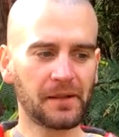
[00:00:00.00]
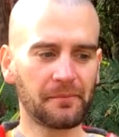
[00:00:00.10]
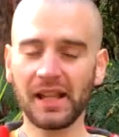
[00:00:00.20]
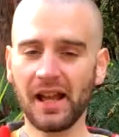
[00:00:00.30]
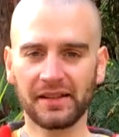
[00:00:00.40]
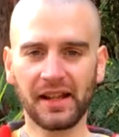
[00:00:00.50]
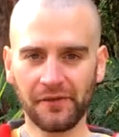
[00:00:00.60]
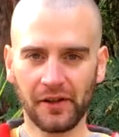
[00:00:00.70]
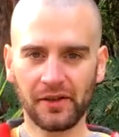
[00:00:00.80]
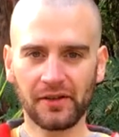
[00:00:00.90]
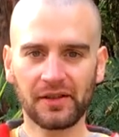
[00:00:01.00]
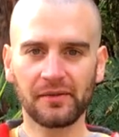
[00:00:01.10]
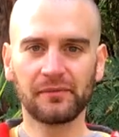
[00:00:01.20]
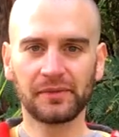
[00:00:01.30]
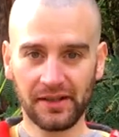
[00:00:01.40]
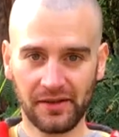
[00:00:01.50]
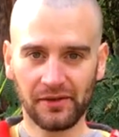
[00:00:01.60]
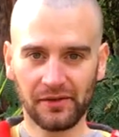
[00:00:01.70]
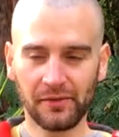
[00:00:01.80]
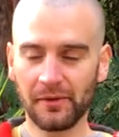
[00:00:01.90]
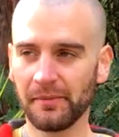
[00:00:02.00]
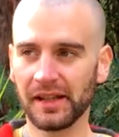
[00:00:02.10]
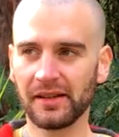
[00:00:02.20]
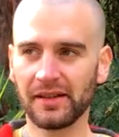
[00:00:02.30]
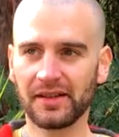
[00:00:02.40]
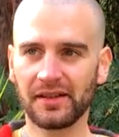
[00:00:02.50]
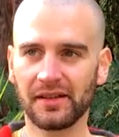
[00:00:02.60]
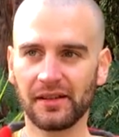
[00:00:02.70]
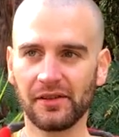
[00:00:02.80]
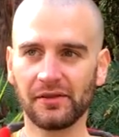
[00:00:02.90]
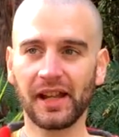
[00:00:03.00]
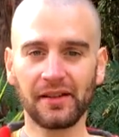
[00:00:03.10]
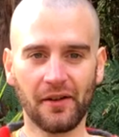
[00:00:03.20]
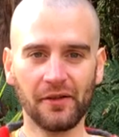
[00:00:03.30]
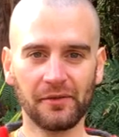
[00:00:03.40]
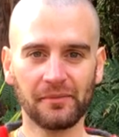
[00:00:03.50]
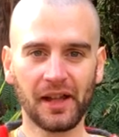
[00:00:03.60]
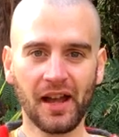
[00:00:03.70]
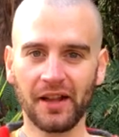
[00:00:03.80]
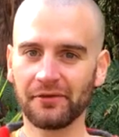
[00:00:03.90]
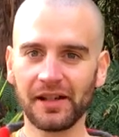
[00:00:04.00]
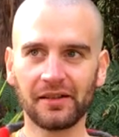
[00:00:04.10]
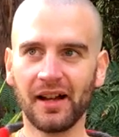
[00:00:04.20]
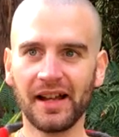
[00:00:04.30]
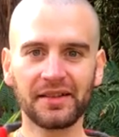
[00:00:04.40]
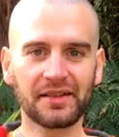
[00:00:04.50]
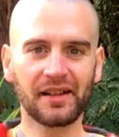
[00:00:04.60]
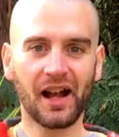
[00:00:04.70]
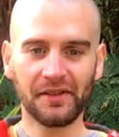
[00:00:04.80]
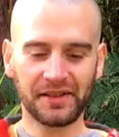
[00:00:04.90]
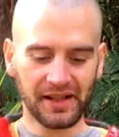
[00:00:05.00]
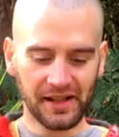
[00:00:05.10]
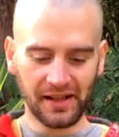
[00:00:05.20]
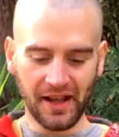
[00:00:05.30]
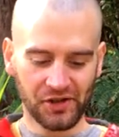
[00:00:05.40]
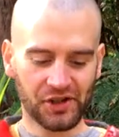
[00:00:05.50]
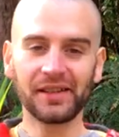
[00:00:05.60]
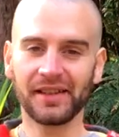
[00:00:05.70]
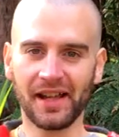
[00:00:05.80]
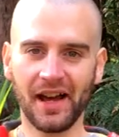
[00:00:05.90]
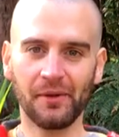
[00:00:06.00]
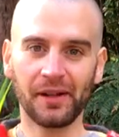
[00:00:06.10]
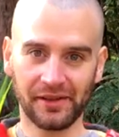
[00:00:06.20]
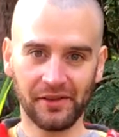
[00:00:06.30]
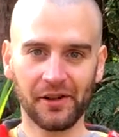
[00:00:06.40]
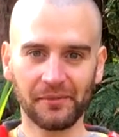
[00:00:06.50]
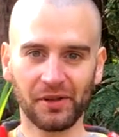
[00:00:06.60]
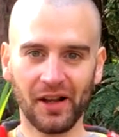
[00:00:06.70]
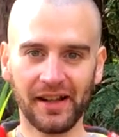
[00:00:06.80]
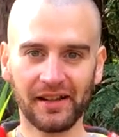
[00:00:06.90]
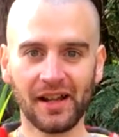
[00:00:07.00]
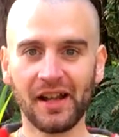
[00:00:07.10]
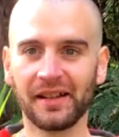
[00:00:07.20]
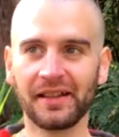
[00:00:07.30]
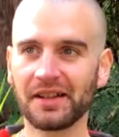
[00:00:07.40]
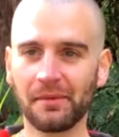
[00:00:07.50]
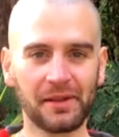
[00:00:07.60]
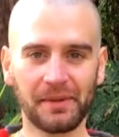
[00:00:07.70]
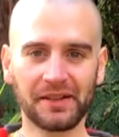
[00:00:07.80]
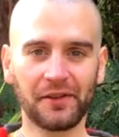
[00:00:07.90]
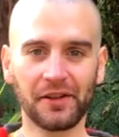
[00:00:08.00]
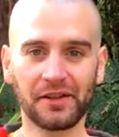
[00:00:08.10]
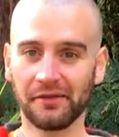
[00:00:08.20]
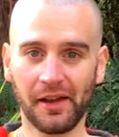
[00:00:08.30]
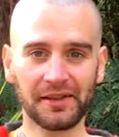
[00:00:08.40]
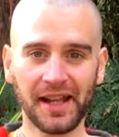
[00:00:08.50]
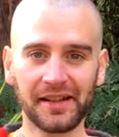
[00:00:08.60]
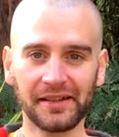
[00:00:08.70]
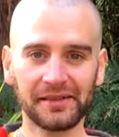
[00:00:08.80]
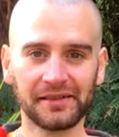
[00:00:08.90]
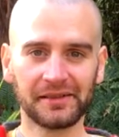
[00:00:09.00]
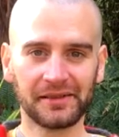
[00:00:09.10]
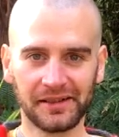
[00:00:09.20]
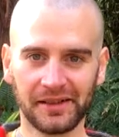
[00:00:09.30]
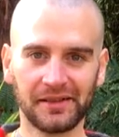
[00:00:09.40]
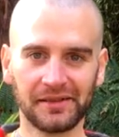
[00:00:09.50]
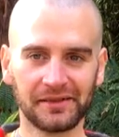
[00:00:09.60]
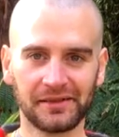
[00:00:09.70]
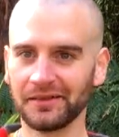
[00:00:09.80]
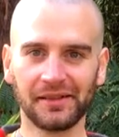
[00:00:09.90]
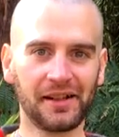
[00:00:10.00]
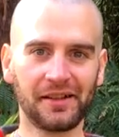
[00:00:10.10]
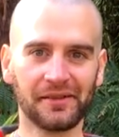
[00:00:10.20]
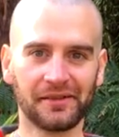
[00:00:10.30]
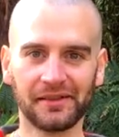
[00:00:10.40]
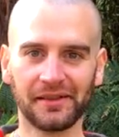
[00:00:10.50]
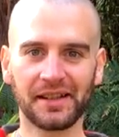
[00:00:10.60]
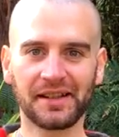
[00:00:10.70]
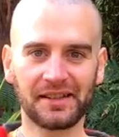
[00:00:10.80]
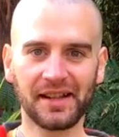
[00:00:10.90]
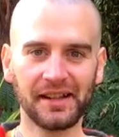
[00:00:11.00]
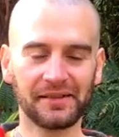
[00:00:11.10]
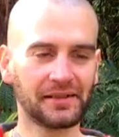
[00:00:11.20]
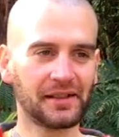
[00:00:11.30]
But yeah, take photos, please do, because you'll get home and realize after seeing how shit they are when you're on Playa that they're some of the best photos you've ever taken. I know, it's insane.